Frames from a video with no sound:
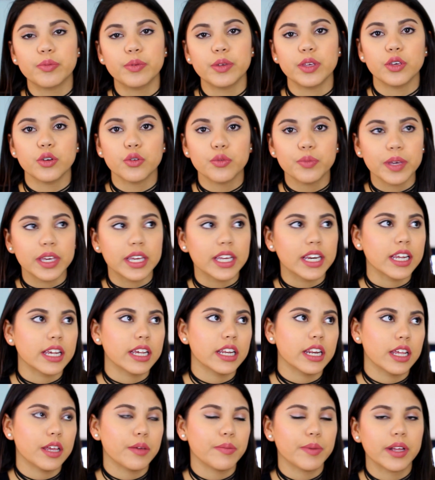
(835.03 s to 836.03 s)
you'll be getting
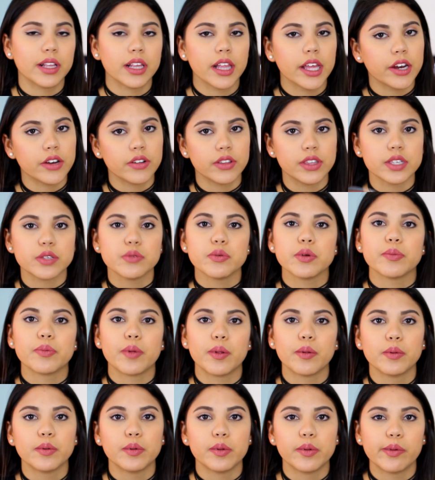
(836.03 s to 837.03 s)
an email later this week,
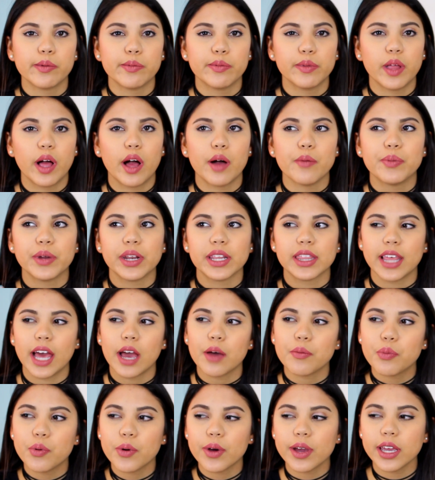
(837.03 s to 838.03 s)
blah, blah, blah, blah. But at
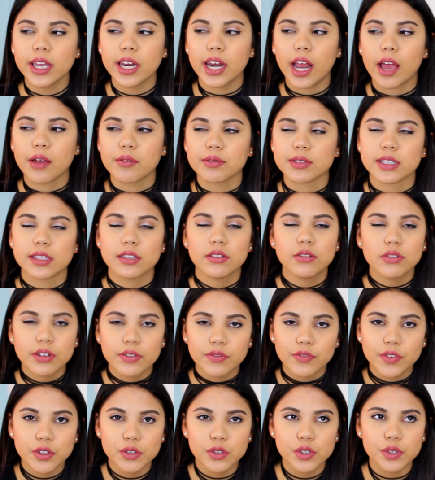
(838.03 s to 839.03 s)
that point, I was a little
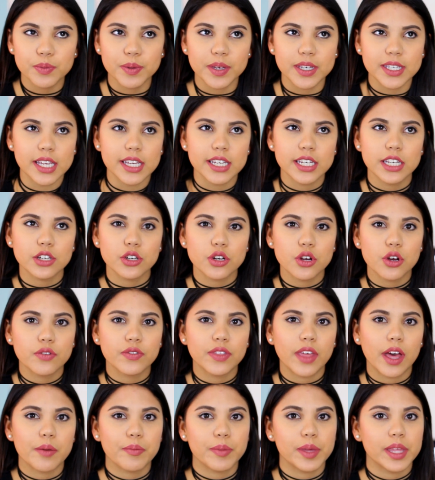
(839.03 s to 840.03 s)
confused because I didn't know if
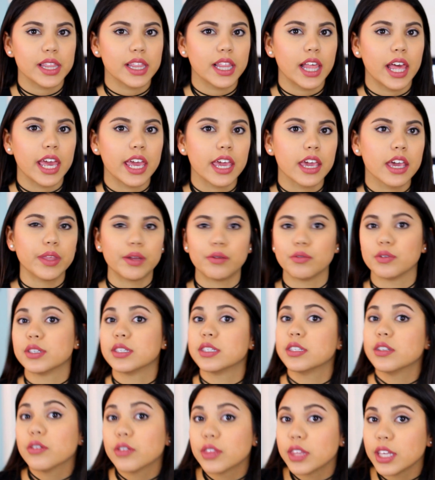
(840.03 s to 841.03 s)
that meant like they were
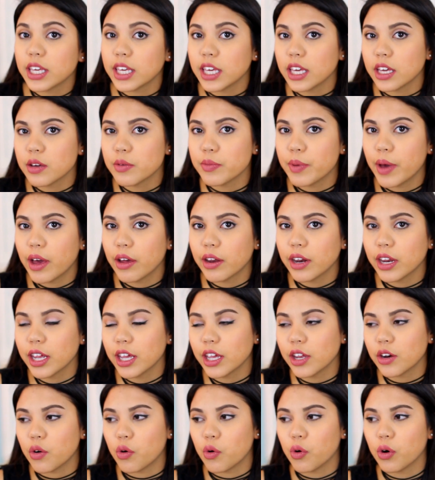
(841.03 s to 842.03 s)
still thinking about
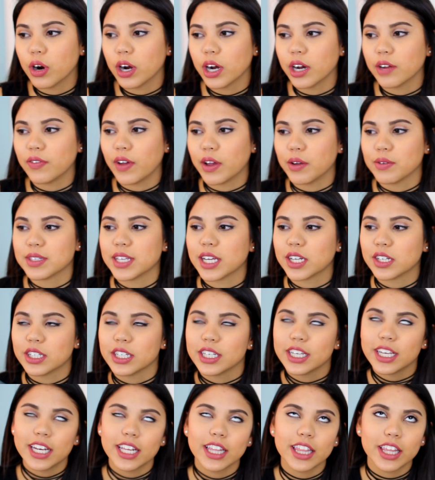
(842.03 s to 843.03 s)
it or if I was
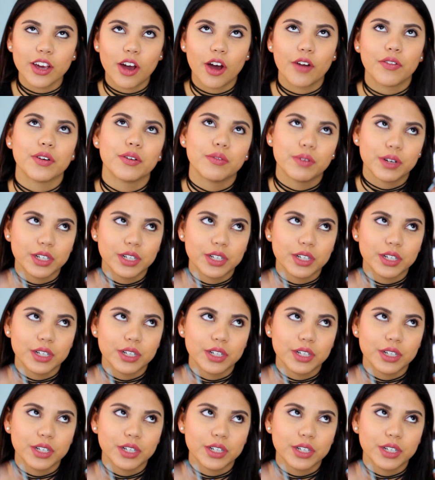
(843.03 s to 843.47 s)
actually getting the offer,